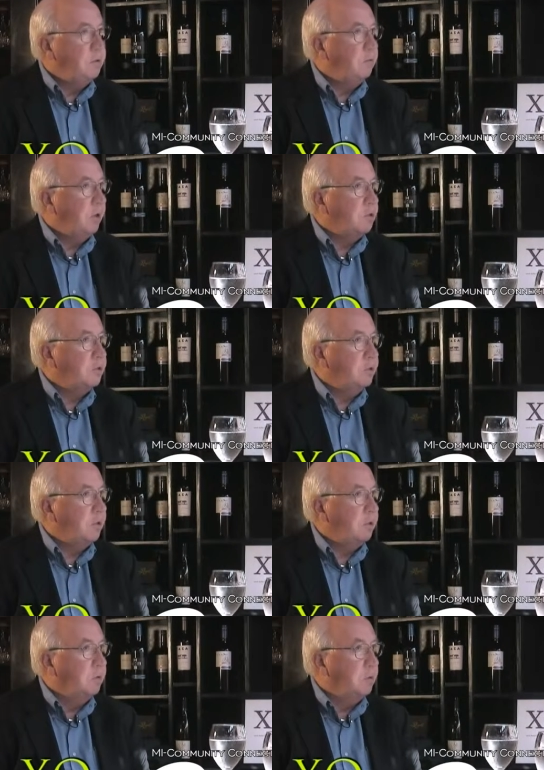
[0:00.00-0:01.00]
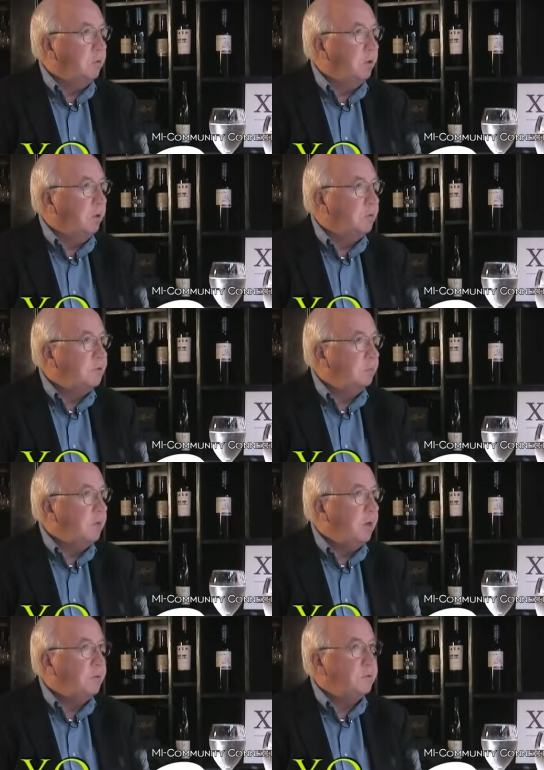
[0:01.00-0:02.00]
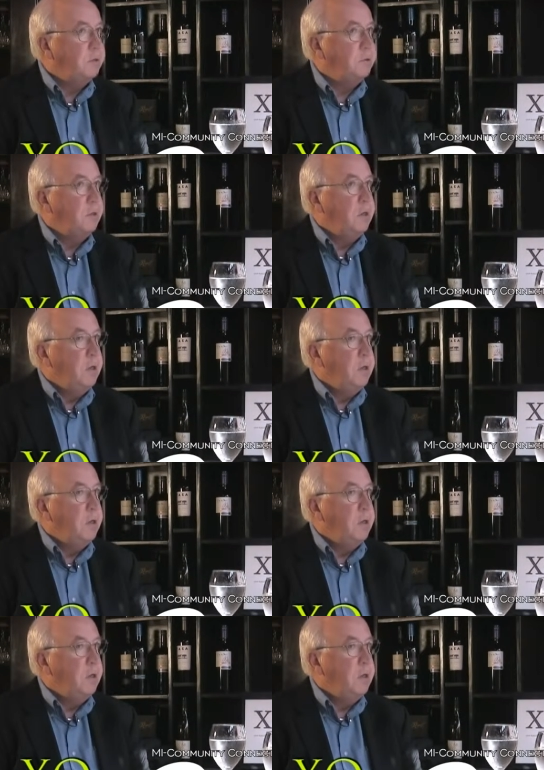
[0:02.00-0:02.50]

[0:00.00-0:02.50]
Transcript: direction that they're going. In some cases,